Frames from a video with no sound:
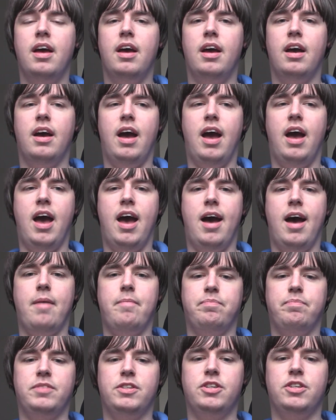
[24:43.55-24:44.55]

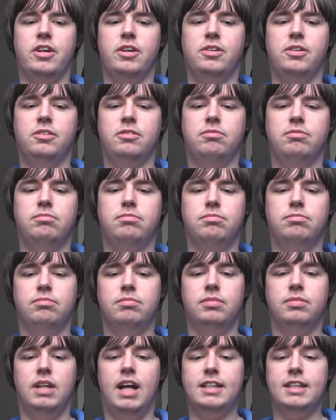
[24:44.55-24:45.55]
Um, so
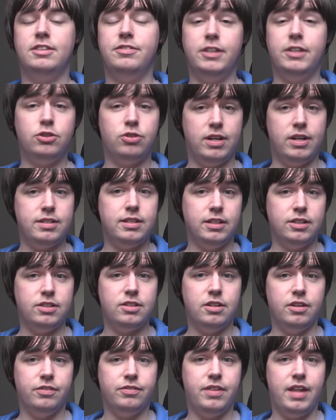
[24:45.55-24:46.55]
lots of interesting
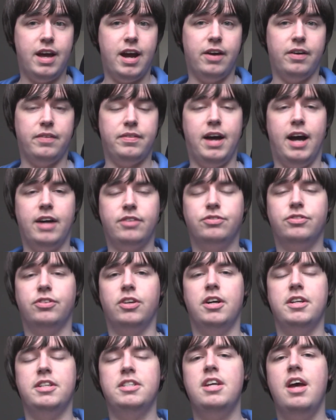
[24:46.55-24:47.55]
stuff there on that
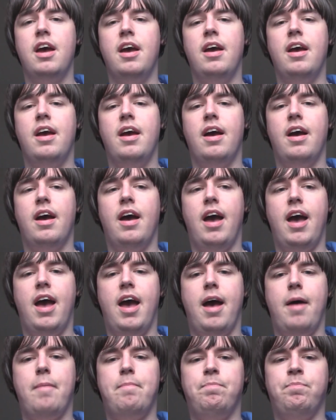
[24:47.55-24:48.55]
front.
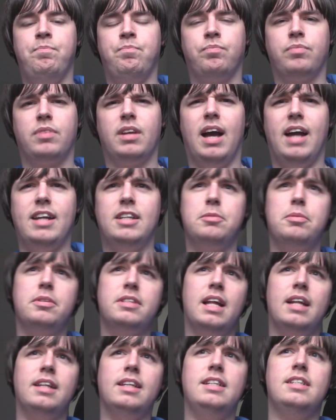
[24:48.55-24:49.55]
Um, and I suppose
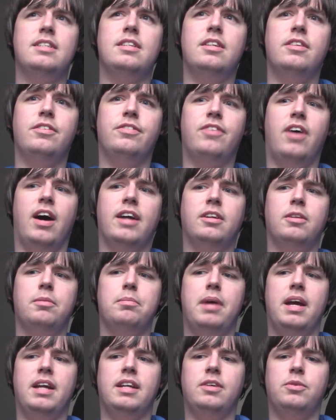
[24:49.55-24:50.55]
that leads to the final
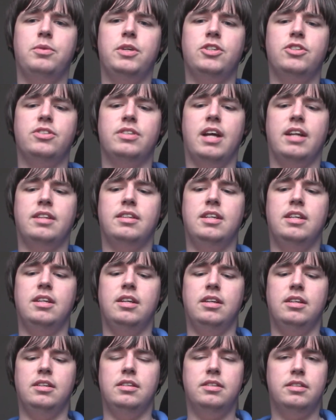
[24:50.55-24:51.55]
bit, which is that
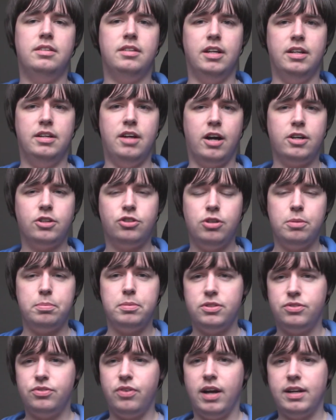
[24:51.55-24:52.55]
the the dark
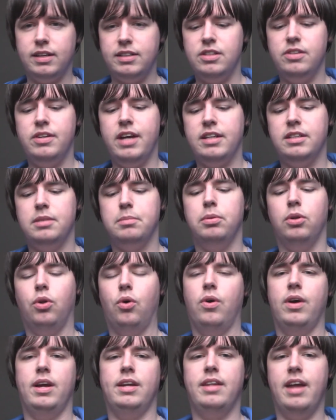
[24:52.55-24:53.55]
troopers finally do get
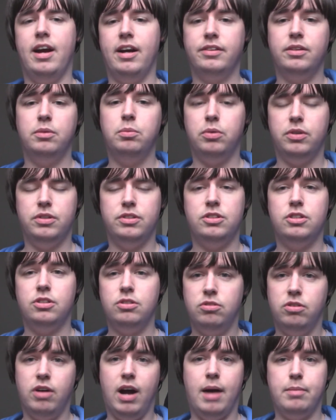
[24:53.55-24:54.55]
deployed. They're the ones who
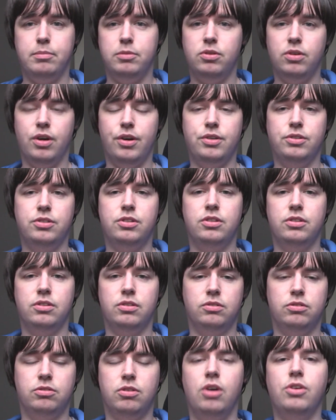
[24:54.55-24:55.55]
grab
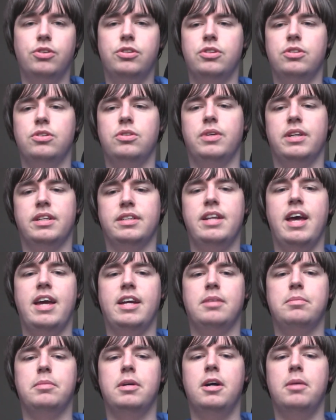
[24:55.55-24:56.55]
Grogu, Grogu and
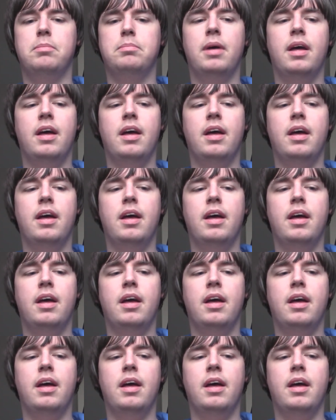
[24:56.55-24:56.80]
take him up.